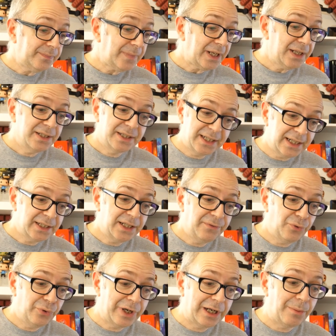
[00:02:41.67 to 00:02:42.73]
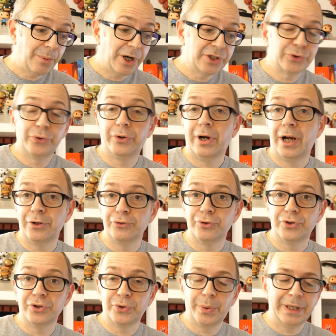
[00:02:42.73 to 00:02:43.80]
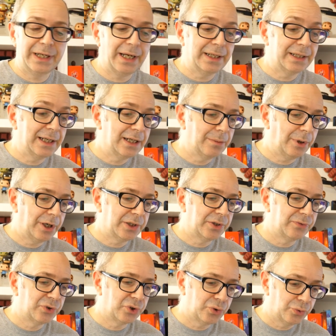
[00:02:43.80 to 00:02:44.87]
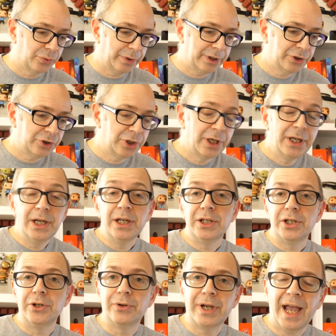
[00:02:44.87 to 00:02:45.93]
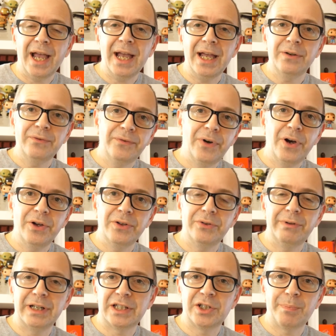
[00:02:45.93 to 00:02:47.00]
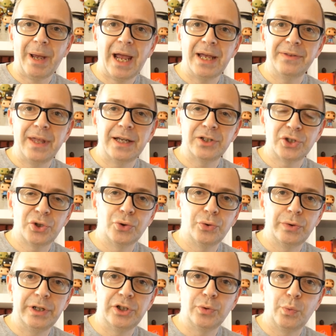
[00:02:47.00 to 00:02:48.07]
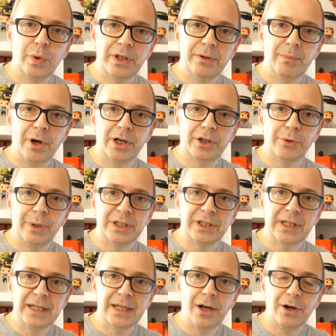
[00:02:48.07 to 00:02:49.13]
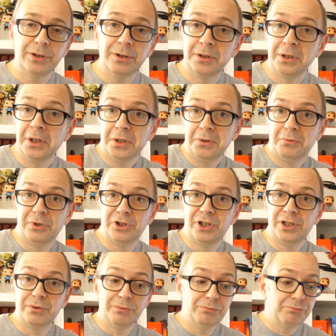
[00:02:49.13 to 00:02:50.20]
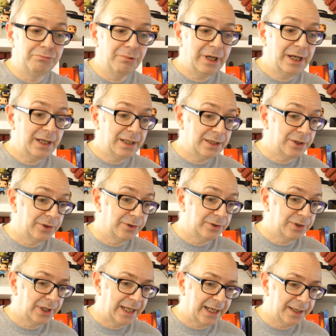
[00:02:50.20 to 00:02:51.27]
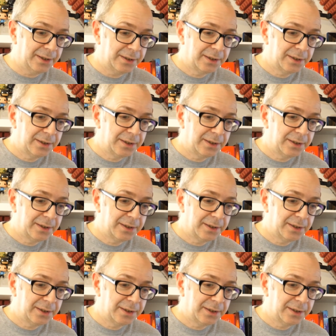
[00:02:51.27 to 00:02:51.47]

sixty-four gigabytes or one hundred twenty-eight gigabytes of storage. You can further expand that storage with a micro S D card, which is really good to hear.